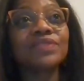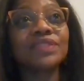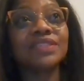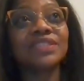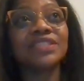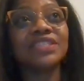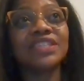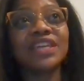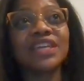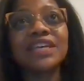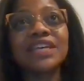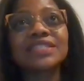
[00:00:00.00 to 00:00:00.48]

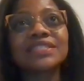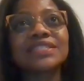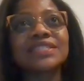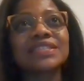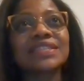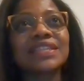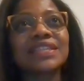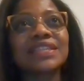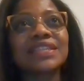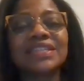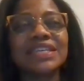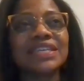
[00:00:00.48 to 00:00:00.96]
just
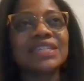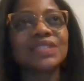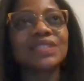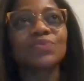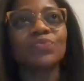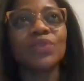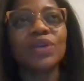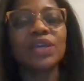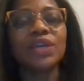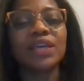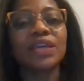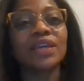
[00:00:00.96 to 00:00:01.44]
this
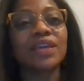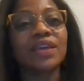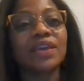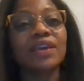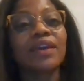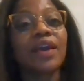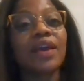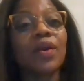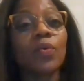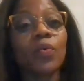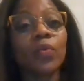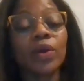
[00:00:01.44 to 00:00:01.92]
week,
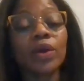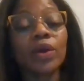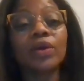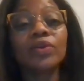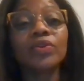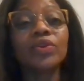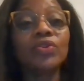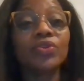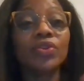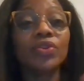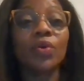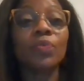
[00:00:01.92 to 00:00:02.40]

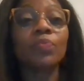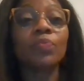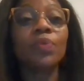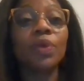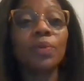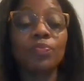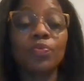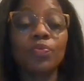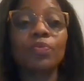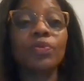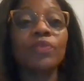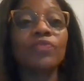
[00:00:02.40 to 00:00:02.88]
well,
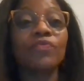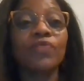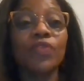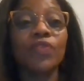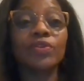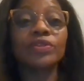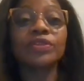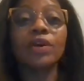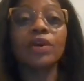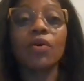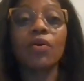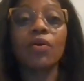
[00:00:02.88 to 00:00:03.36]
people
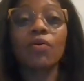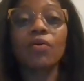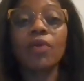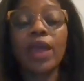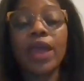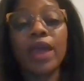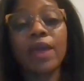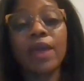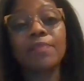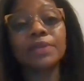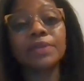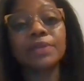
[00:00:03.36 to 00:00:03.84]
revert to old
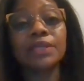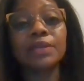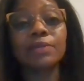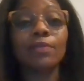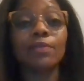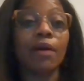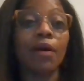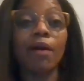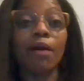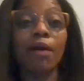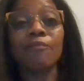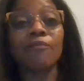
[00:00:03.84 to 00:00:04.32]
habits.
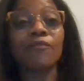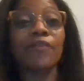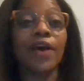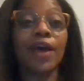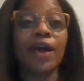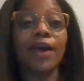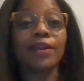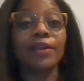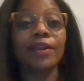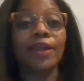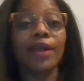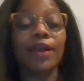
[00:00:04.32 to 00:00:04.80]
I'm
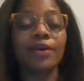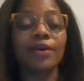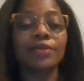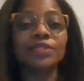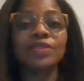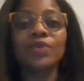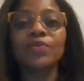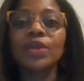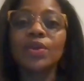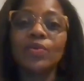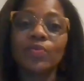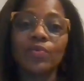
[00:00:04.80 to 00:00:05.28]
fine now.
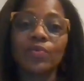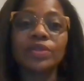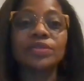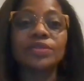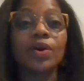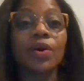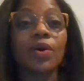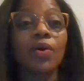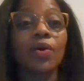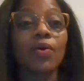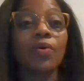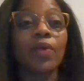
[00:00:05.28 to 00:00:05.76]
So he went
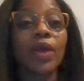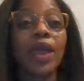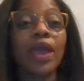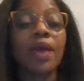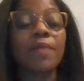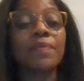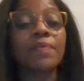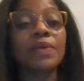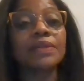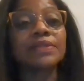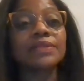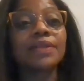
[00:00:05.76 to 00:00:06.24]
to old
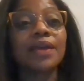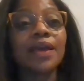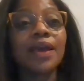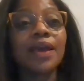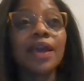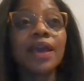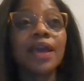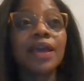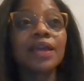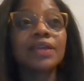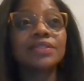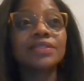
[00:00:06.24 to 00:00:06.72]
habits.
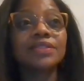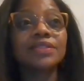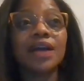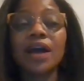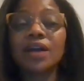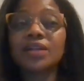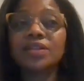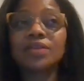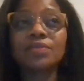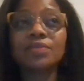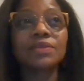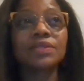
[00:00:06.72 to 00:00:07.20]
His
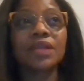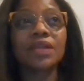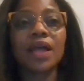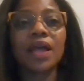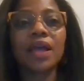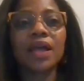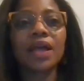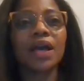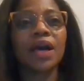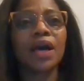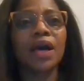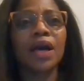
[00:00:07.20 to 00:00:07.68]
doctor was
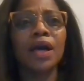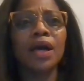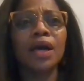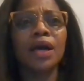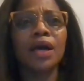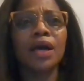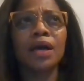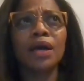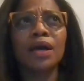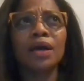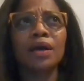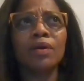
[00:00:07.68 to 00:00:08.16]
like,
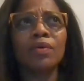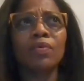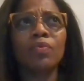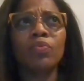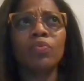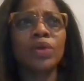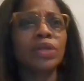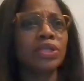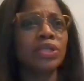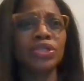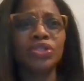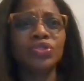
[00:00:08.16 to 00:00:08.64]

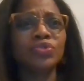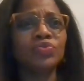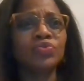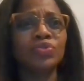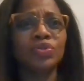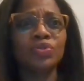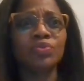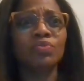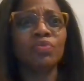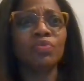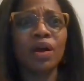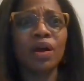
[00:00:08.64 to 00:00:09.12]
what did you
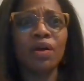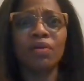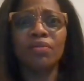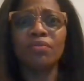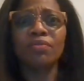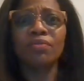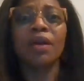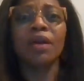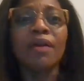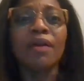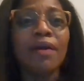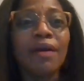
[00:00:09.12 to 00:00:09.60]
do wrong?